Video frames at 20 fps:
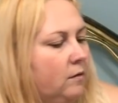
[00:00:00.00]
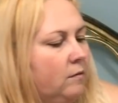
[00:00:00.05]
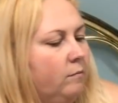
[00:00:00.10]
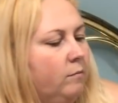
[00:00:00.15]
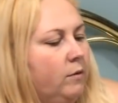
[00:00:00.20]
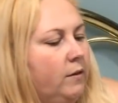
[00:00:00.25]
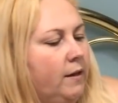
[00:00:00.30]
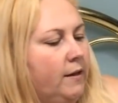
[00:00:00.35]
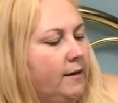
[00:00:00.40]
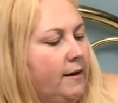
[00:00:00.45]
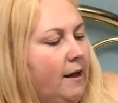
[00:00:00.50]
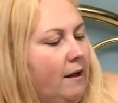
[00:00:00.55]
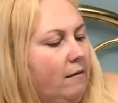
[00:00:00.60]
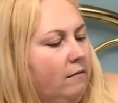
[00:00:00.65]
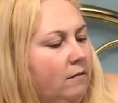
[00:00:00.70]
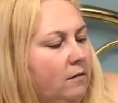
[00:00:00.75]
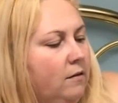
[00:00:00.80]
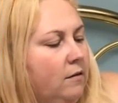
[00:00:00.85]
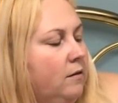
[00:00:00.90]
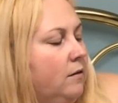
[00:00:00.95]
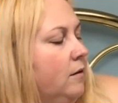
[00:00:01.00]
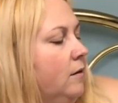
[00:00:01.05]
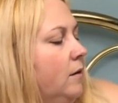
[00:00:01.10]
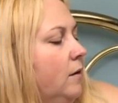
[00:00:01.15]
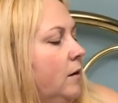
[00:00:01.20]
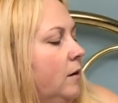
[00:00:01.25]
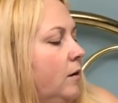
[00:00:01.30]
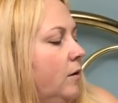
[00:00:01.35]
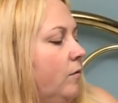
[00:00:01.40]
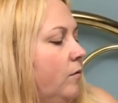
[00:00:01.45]
Put that down.
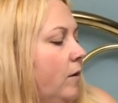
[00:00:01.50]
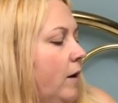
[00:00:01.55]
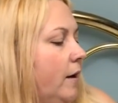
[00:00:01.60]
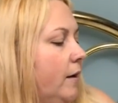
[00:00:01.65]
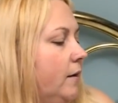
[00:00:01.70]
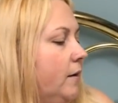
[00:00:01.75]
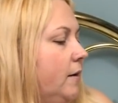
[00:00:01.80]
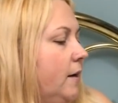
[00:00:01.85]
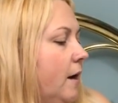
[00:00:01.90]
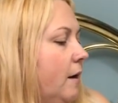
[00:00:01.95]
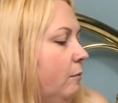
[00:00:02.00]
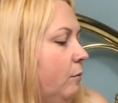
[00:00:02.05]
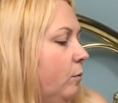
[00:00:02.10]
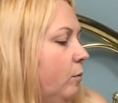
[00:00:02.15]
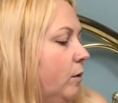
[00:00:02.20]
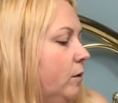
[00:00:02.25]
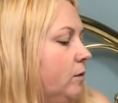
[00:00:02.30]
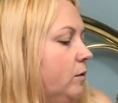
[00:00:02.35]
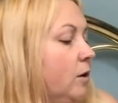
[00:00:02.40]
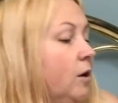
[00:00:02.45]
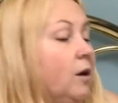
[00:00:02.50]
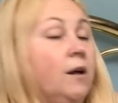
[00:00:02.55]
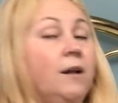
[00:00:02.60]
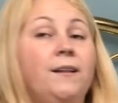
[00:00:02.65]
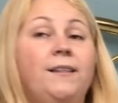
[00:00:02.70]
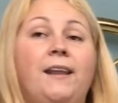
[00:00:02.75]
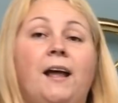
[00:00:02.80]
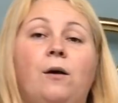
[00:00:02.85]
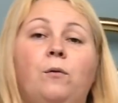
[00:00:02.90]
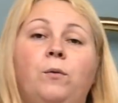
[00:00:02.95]
Right, now
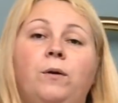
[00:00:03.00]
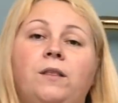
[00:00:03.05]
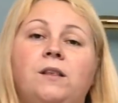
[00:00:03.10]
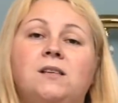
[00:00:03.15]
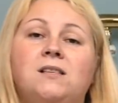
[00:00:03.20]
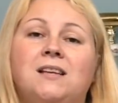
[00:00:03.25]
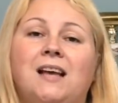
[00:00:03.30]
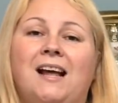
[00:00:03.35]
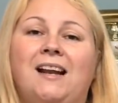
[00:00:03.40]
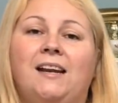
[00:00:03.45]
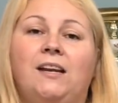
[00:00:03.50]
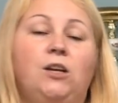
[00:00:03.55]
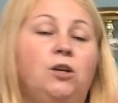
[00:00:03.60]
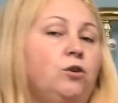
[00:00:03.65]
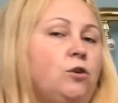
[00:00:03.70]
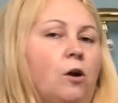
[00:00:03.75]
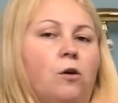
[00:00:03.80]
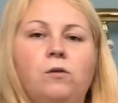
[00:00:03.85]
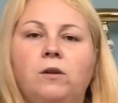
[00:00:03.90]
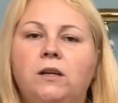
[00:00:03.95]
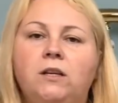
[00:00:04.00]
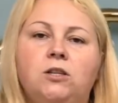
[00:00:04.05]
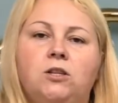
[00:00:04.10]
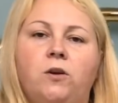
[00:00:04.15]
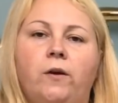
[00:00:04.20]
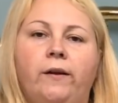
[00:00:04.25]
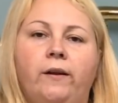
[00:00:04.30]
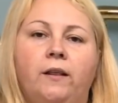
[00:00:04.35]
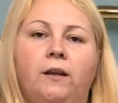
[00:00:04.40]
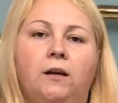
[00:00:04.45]
with the scanning, you don't need to do
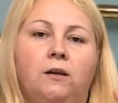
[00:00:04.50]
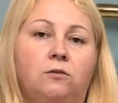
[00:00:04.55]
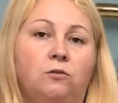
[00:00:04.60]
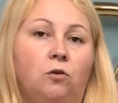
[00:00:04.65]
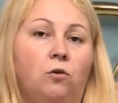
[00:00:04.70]
anything else.